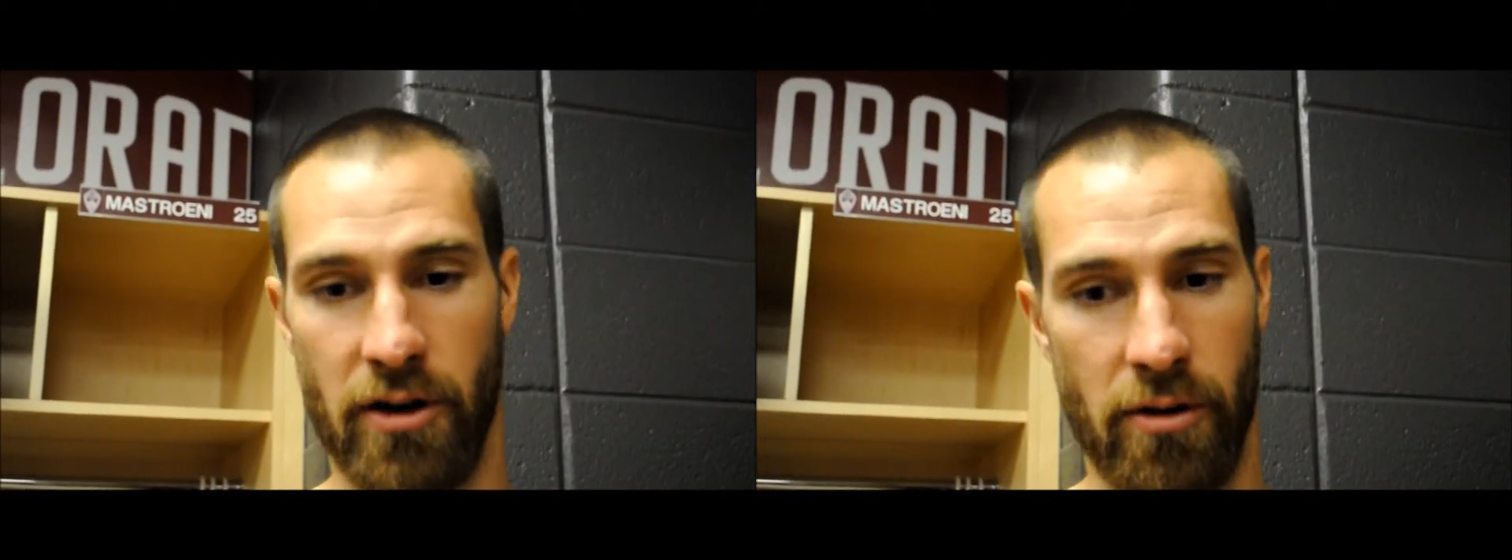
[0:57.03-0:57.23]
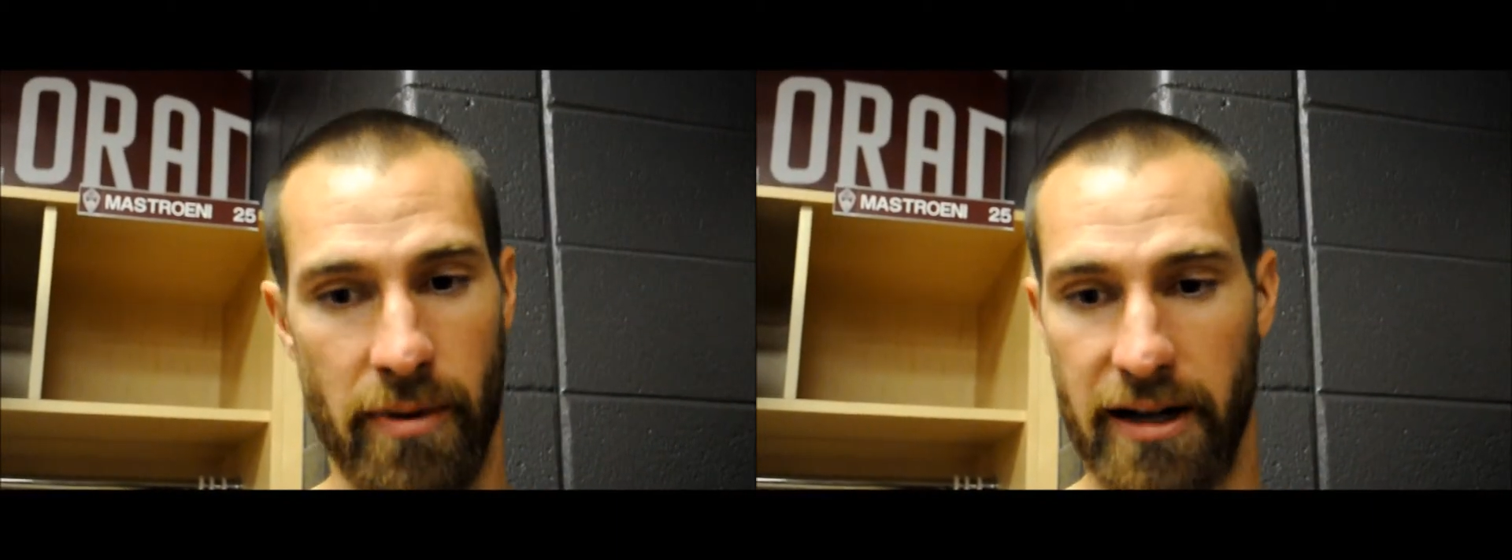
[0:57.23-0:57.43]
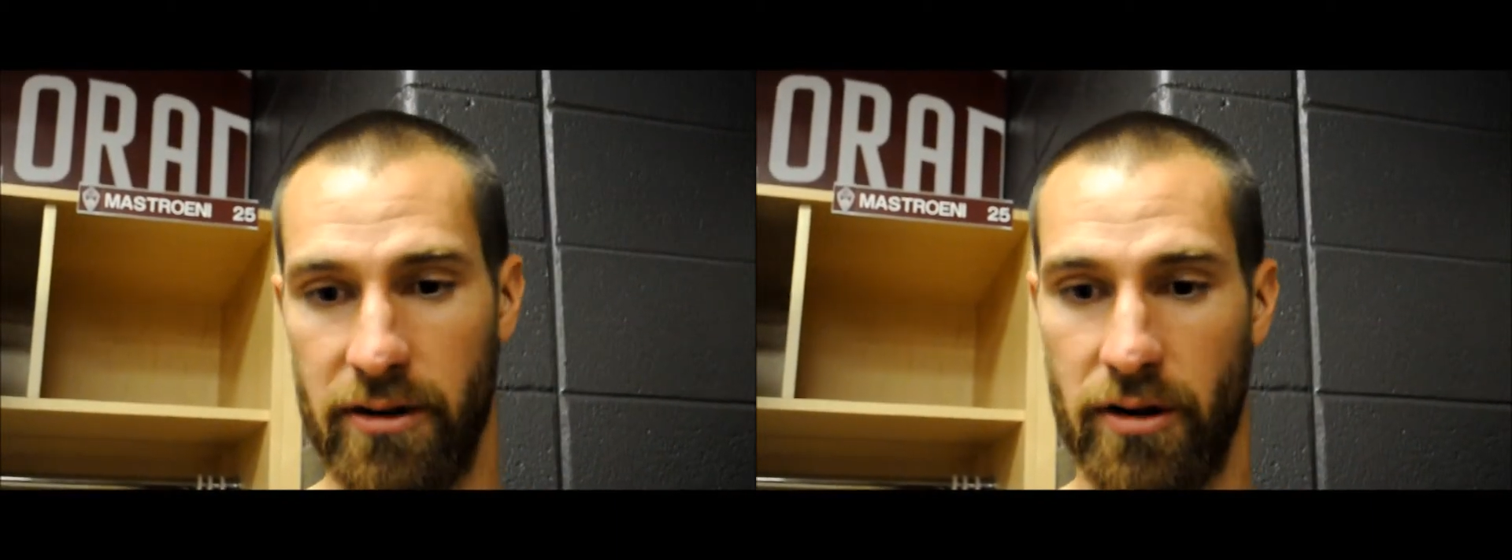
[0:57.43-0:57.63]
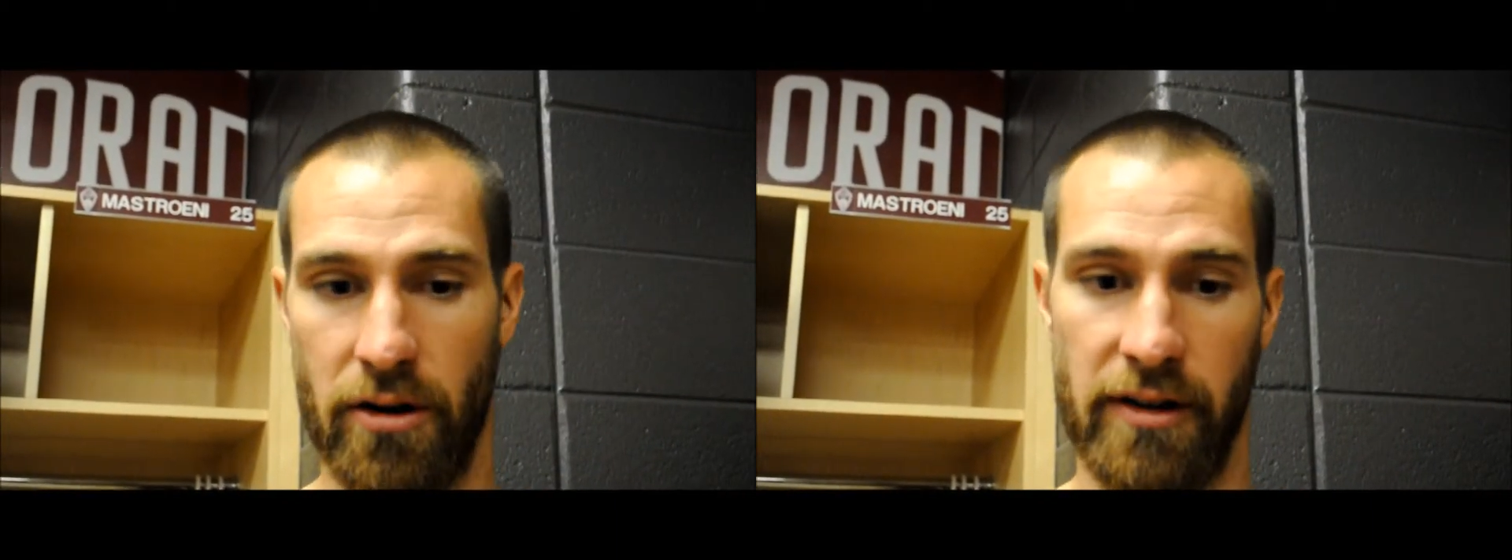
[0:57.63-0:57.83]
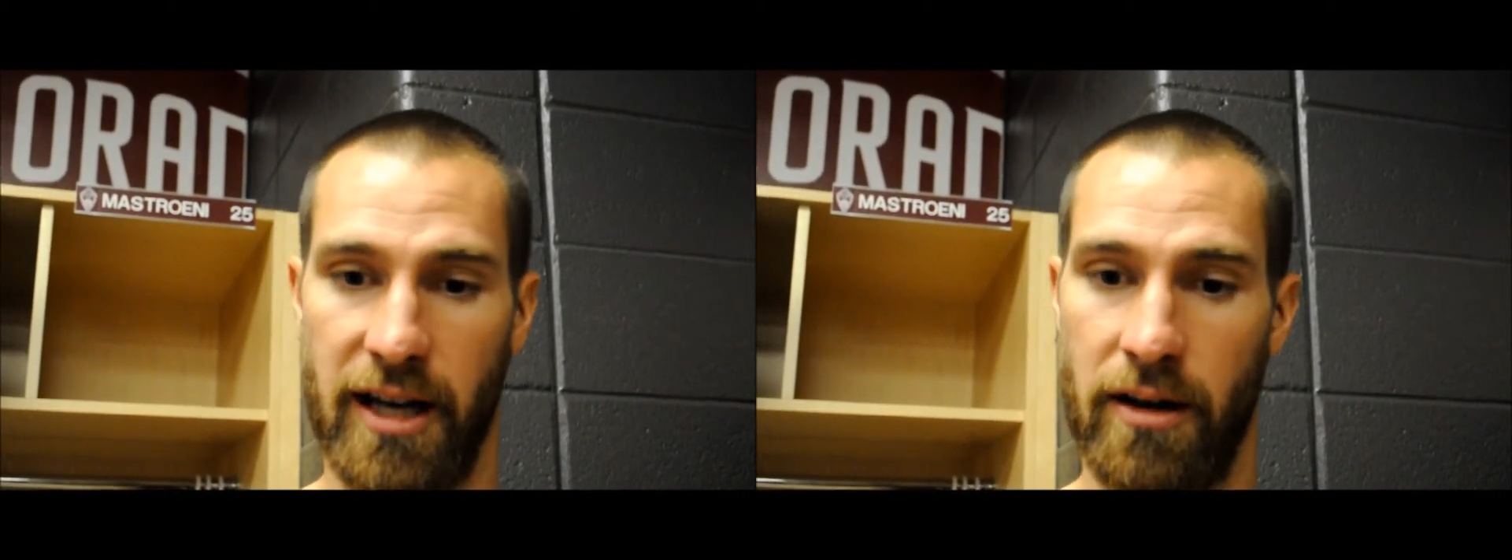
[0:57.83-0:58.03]
you go back and look at
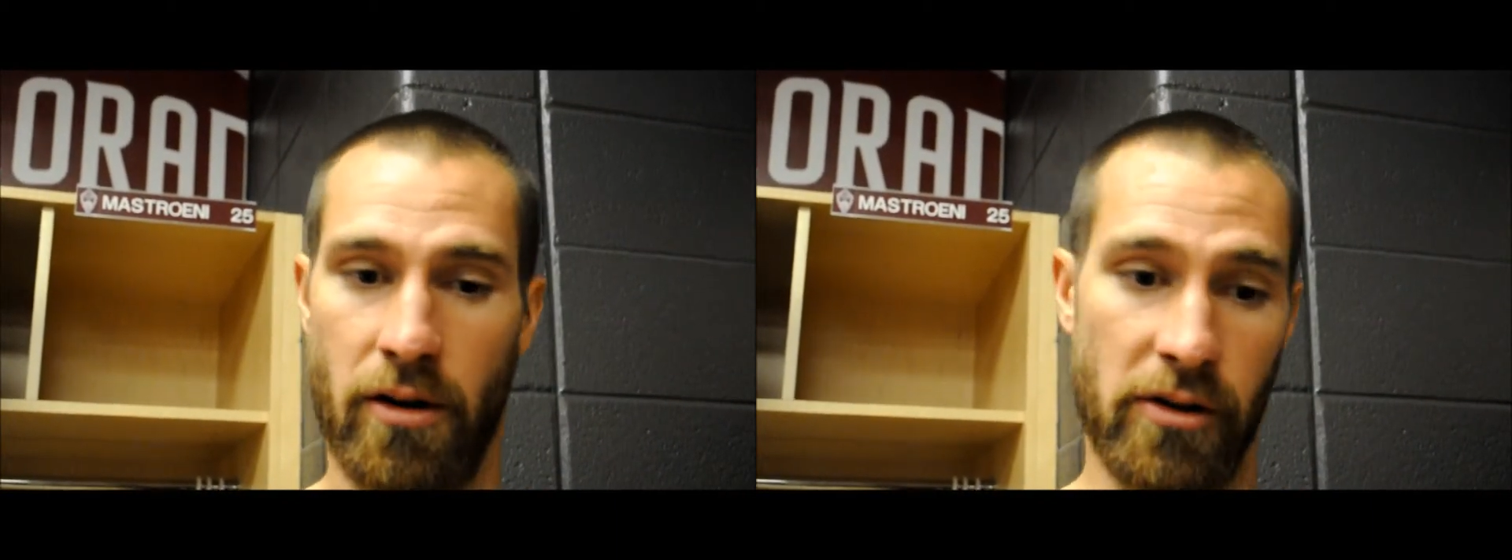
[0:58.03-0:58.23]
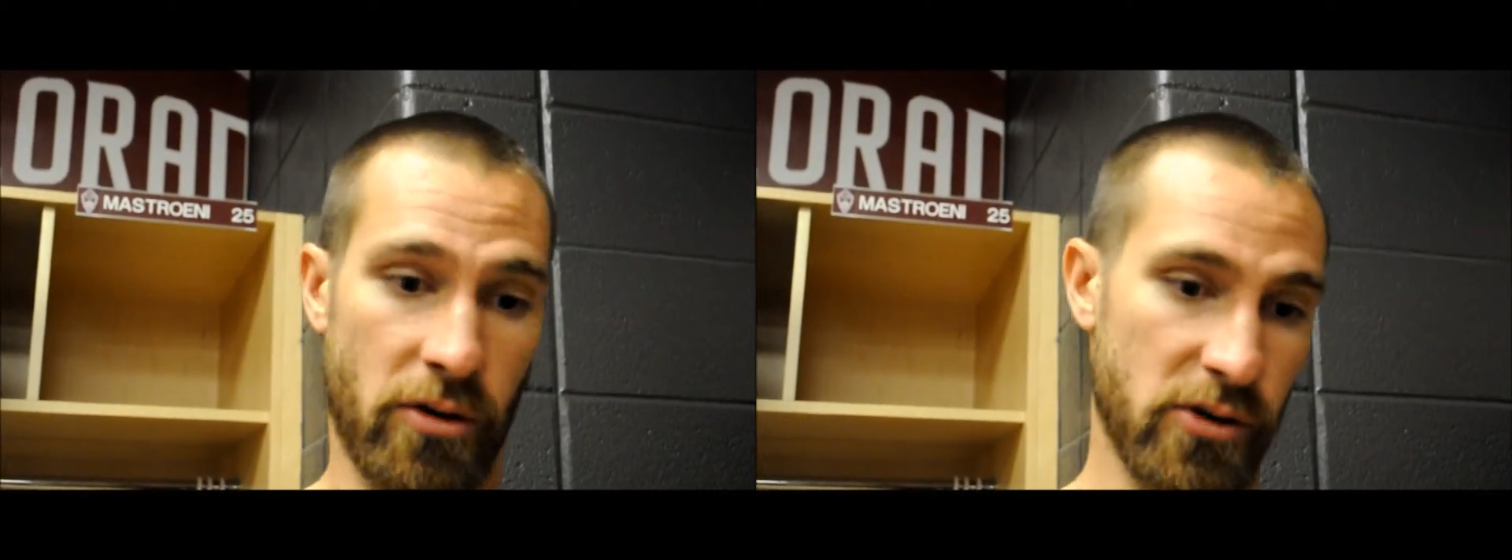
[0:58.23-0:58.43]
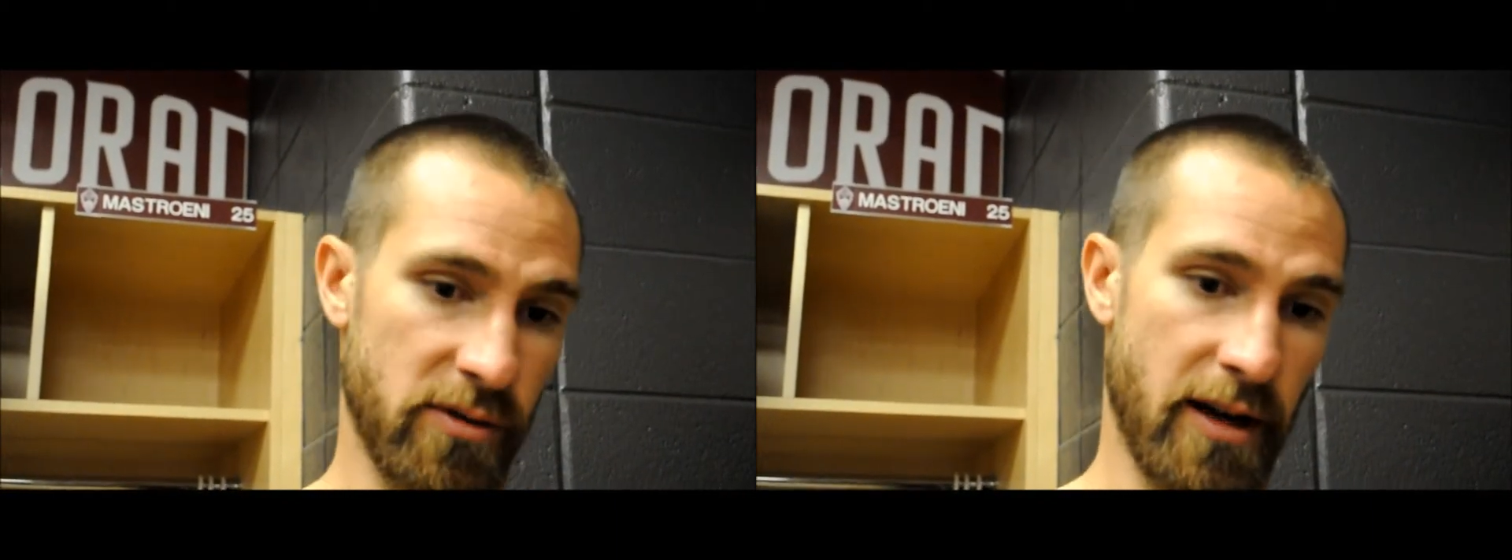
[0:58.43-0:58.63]
all the goals